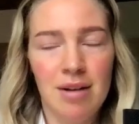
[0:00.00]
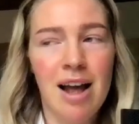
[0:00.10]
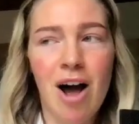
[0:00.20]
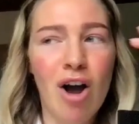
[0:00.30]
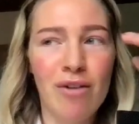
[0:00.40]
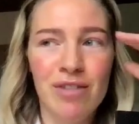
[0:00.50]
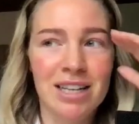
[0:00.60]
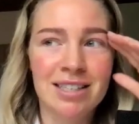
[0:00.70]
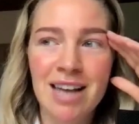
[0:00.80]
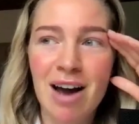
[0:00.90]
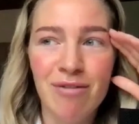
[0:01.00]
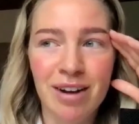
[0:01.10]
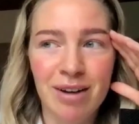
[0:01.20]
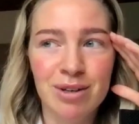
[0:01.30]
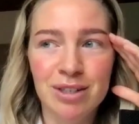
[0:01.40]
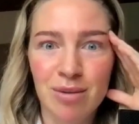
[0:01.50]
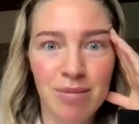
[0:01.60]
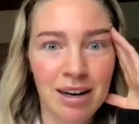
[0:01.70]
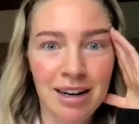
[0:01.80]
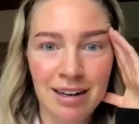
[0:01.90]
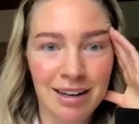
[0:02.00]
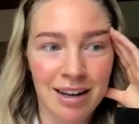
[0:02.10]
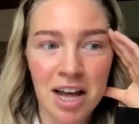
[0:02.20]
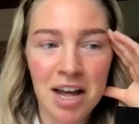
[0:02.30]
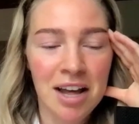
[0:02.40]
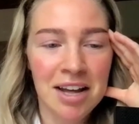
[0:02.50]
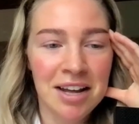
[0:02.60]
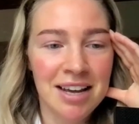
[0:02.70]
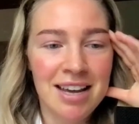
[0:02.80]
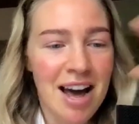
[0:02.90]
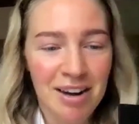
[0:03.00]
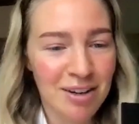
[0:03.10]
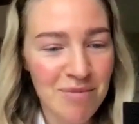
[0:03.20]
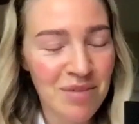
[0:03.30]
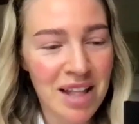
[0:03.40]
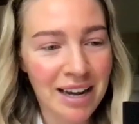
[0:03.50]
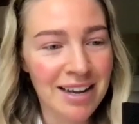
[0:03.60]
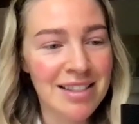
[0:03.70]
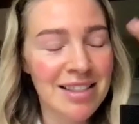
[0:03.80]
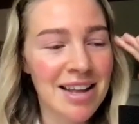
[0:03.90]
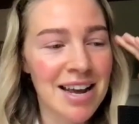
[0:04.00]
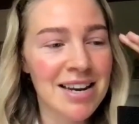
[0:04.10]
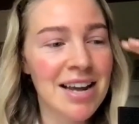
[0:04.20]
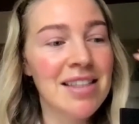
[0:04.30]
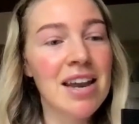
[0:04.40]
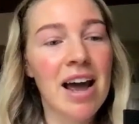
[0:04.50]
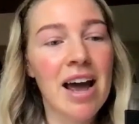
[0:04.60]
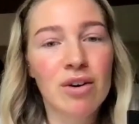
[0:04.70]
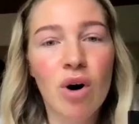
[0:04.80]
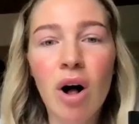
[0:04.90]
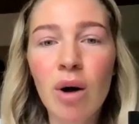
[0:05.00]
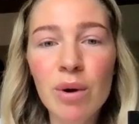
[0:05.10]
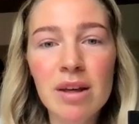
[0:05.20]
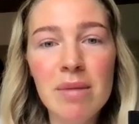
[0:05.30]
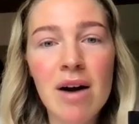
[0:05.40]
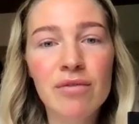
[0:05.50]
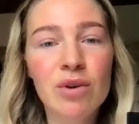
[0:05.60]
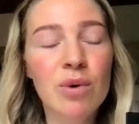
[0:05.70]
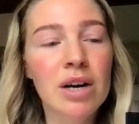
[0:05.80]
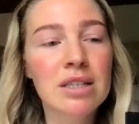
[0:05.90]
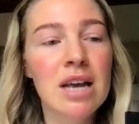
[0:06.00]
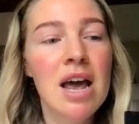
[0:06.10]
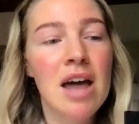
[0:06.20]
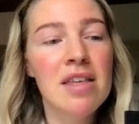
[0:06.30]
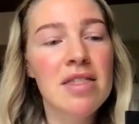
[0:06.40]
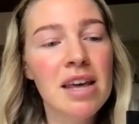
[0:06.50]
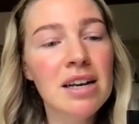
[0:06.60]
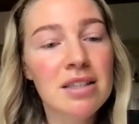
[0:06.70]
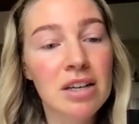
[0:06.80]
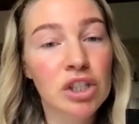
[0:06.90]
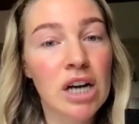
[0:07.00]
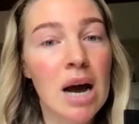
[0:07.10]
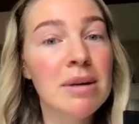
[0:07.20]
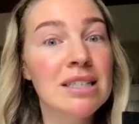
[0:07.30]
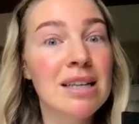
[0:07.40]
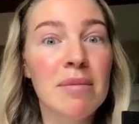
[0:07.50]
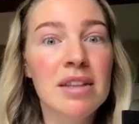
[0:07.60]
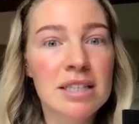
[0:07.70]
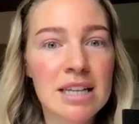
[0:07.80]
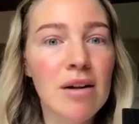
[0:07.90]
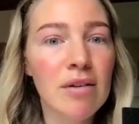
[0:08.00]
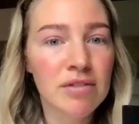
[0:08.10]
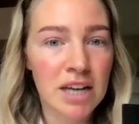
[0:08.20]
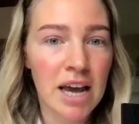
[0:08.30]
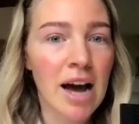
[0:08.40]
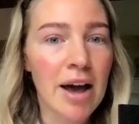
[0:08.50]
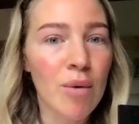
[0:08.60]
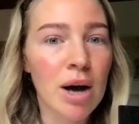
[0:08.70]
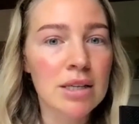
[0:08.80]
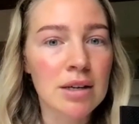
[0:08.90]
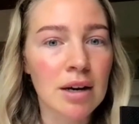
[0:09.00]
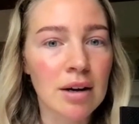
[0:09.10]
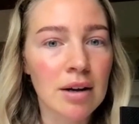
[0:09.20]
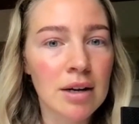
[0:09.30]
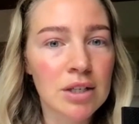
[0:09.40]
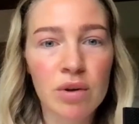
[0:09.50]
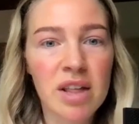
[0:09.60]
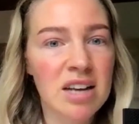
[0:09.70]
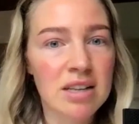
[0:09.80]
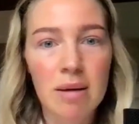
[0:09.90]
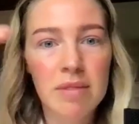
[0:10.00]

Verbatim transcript: all of that stuff. It was completely, yeah, come like in, in and then I had a call with him afterwards. And the thing is, the shamans themselves take ayahuasca, so there's a,